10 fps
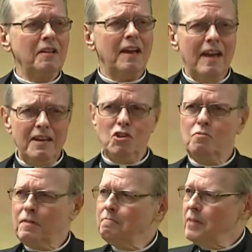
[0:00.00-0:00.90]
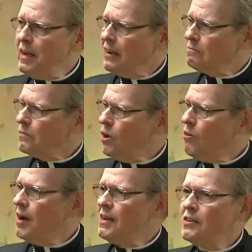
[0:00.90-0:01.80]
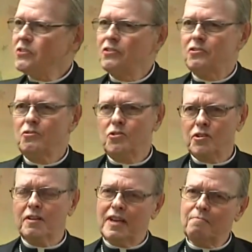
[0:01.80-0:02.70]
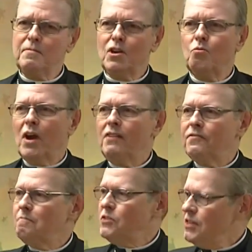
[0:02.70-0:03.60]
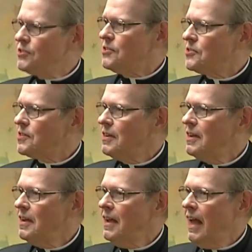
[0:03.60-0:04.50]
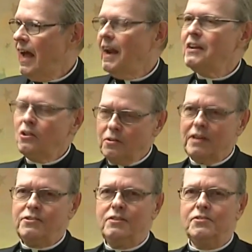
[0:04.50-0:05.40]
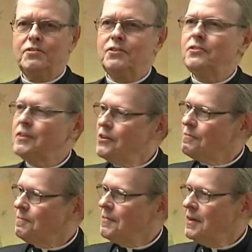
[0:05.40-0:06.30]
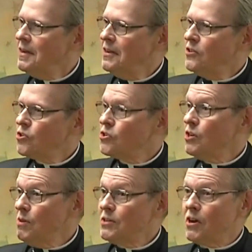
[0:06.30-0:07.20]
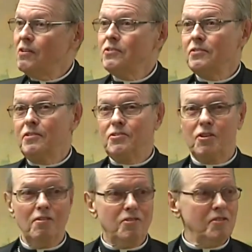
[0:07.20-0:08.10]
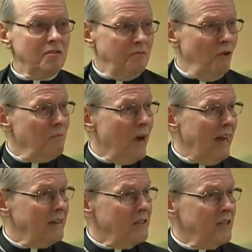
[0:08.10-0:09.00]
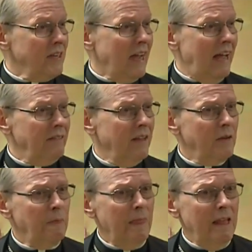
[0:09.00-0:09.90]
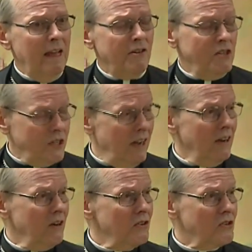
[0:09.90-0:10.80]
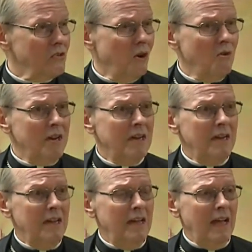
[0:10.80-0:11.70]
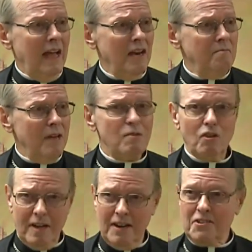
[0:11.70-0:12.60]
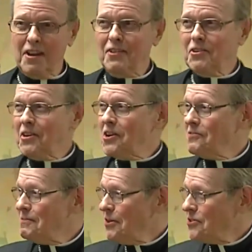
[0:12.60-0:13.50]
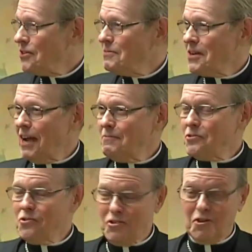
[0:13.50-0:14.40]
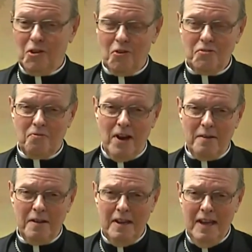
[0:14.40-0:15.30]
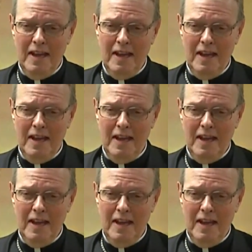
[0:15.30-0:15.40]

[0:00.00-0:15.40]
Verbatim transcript: to let any human being or any institution keep me away from Jesus. And I know that Jesus is here. So she returned to the church. She's a full practicing Catholic. She's telling her story, and maybe you'll get a chance to hear from her sometime too. She's a close friend.